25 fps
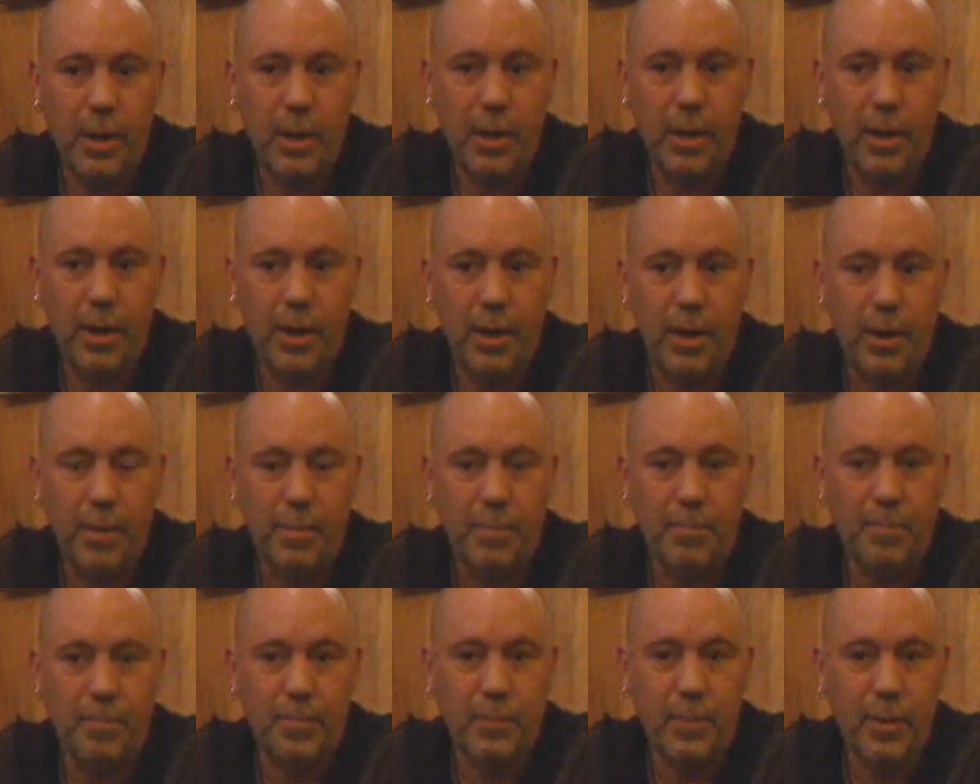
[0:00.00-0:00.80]

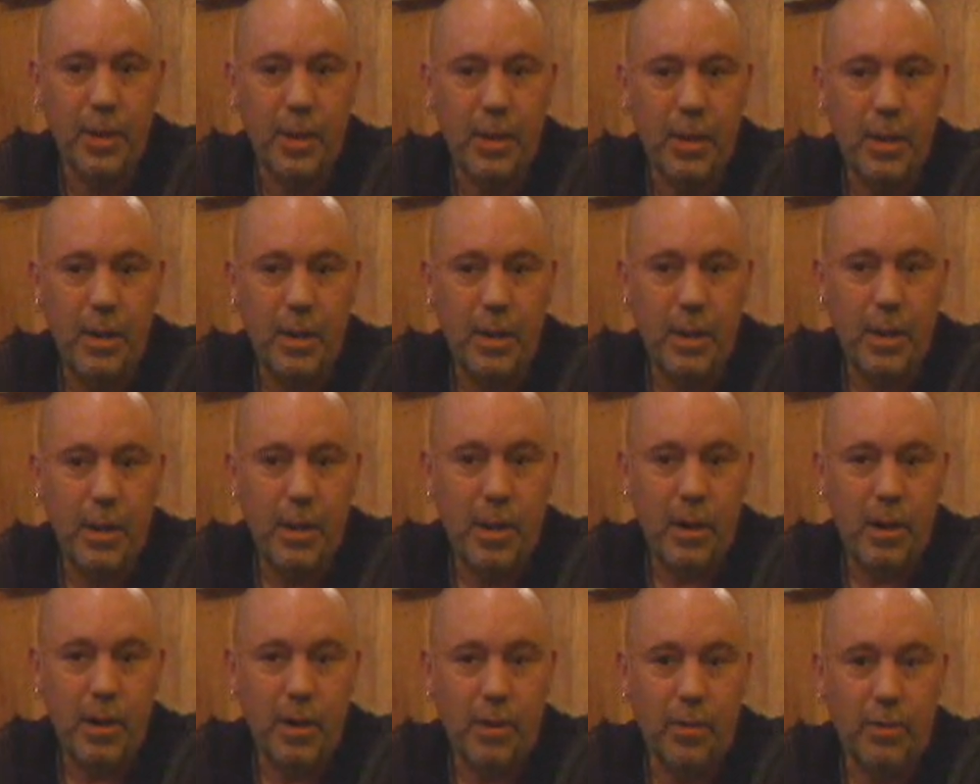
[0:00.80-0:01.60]
And
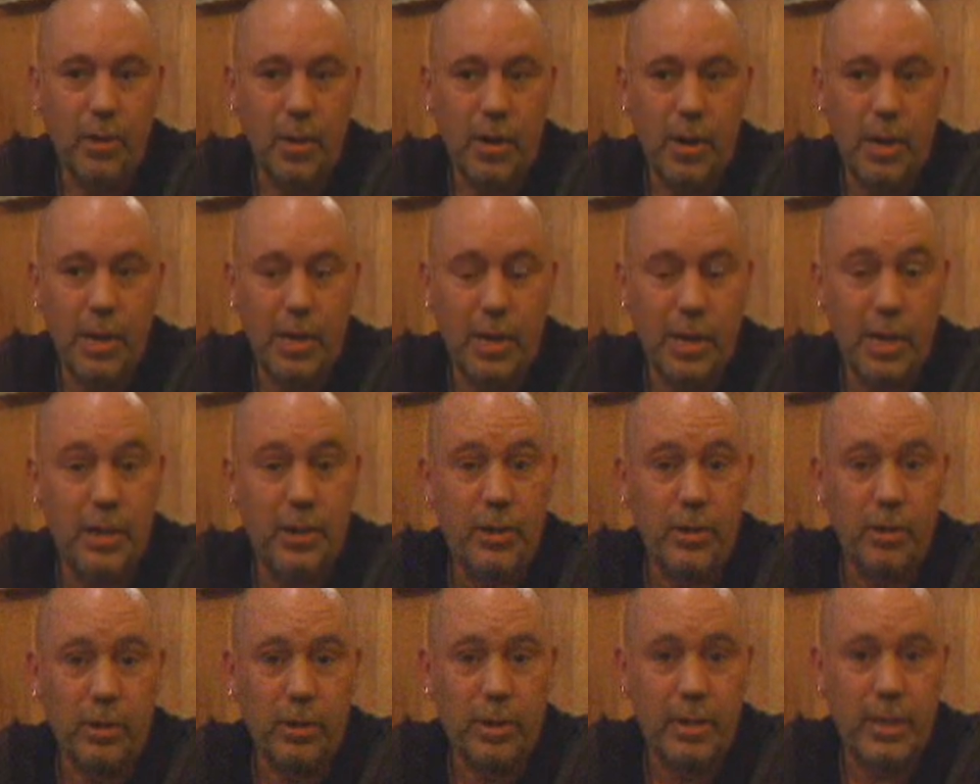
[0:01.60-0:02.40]

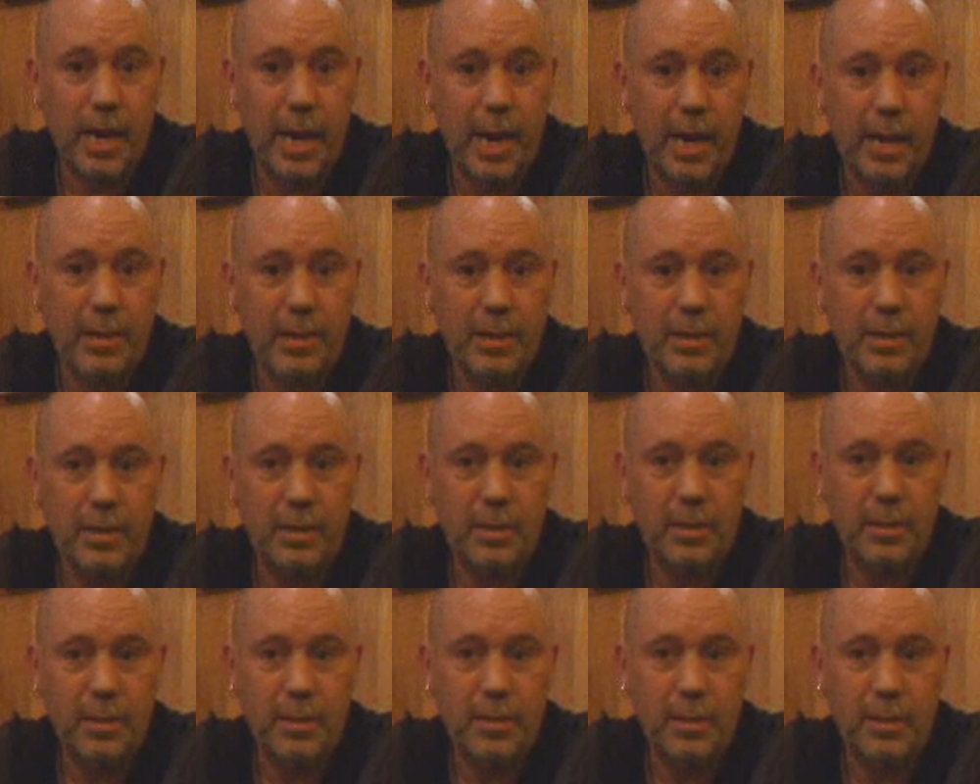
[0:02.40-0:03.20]
initial
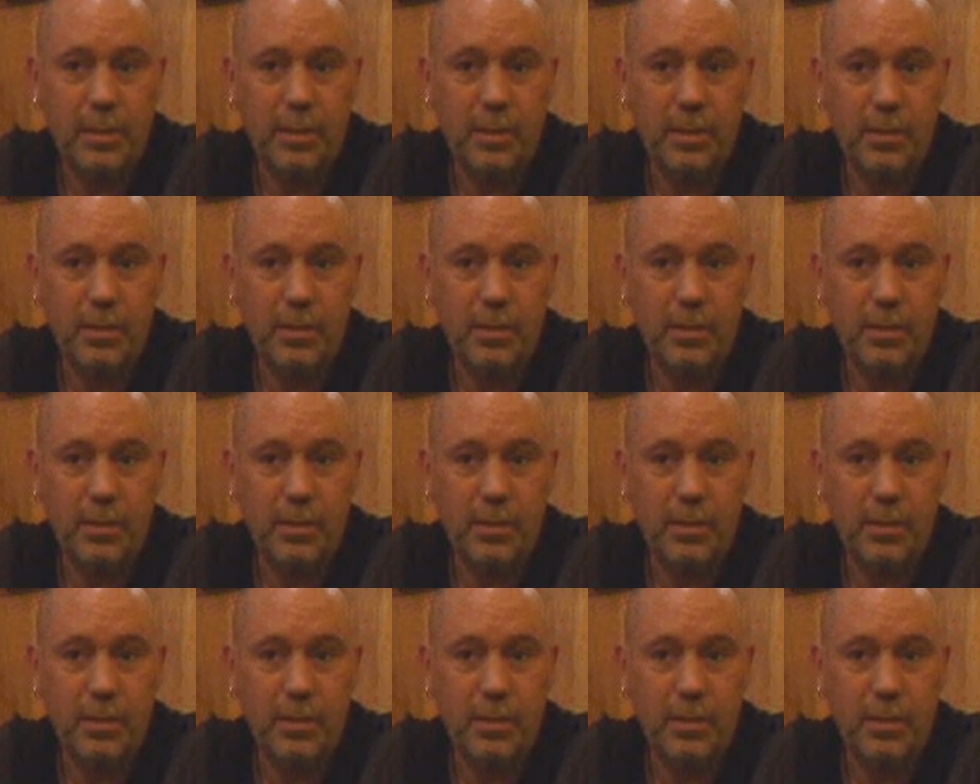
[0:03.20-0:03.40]
tests,